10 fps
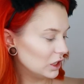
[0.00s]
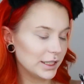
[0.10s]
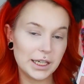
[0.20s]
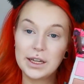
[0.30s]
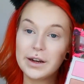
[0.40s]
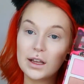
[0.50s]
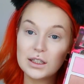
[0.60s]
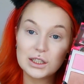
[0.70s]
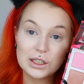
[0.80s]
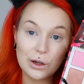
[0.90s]
the shade
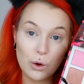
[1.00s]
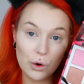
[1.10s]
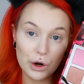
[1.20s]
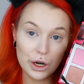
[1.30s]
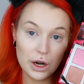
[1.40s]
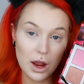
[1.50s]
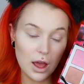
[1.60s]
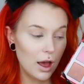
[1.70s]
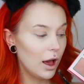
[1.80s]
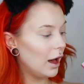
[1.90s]
Score
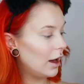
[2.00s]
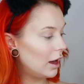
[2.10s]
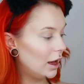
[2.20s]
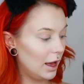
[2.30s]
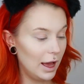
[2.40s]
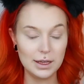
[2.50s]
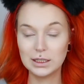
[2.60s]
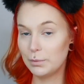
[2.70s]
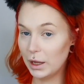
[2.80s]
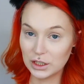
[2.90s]

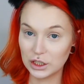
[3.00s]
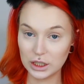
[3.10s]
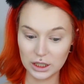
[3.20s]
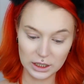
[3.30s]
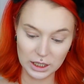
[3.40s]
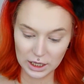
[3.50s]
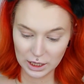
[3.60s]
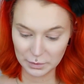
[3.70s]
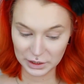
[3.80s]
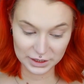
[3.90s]
as blush,
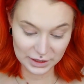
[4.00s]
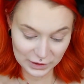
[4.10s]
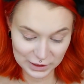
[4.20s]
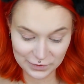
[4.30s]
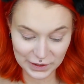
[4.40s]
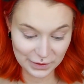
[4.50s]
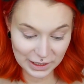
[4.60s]
because it looks very